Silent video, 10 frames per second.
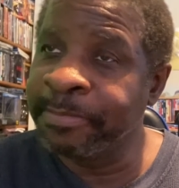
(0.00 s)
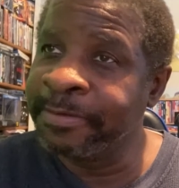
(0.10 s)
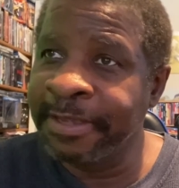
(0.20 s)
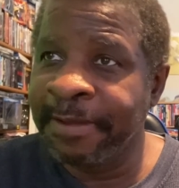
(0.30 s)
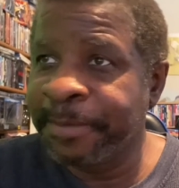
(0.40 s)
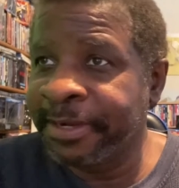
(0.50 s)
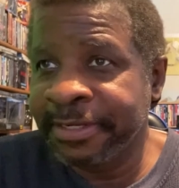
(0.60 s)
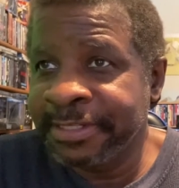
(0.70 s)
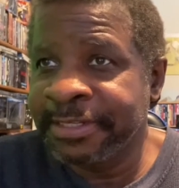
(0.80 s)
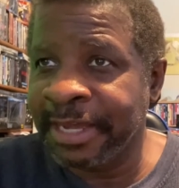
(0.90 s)
yeah, but
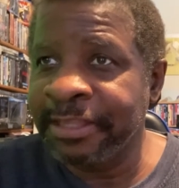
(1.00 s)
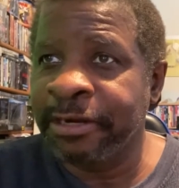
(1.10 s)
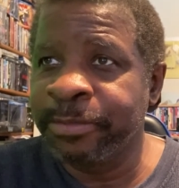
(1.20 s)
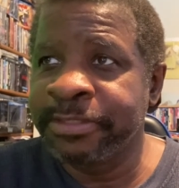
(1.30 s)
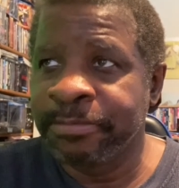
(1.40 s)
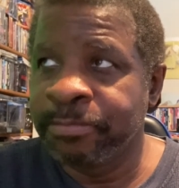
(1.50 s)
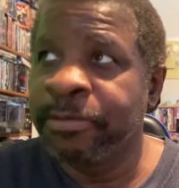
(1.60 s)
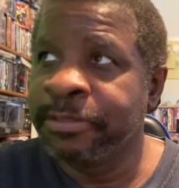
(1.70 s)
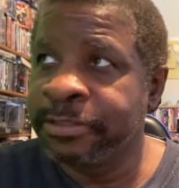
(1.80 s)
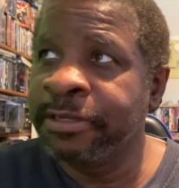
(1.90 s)
it's, I thought it was
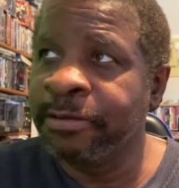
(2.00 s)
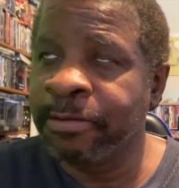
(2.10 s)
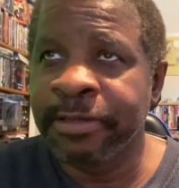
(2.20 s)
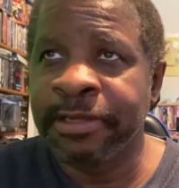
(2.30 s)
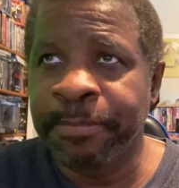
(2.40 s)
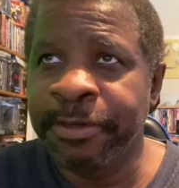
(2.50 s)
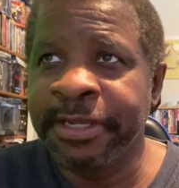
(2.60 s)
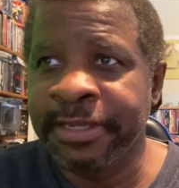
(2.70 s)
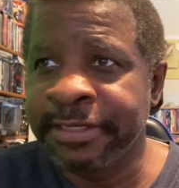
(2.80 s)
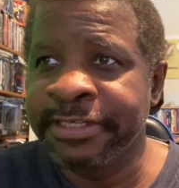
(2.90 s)
still a, a pretty
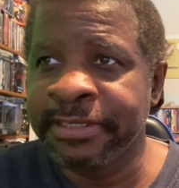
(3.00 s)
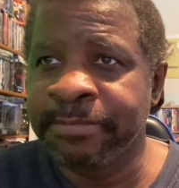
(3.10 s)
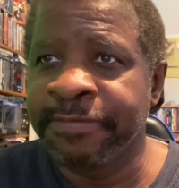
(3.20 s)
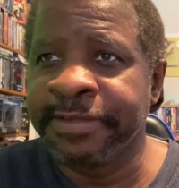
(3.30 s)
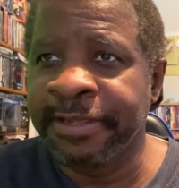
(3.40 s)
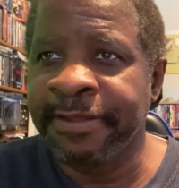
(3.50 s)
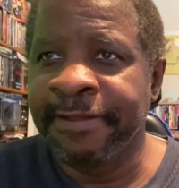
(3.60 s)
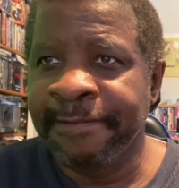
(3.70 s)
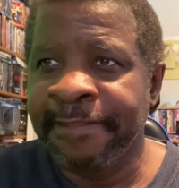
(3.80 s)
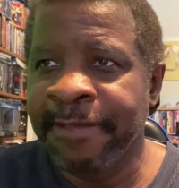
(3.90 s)
decent movie,
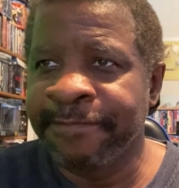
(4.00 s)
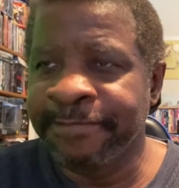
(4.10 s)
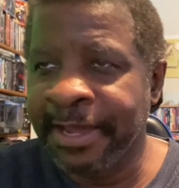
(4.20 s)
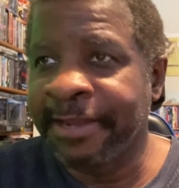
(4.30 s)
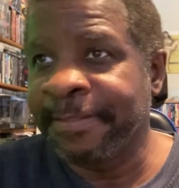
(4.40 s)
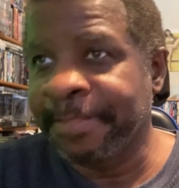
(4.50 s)
if not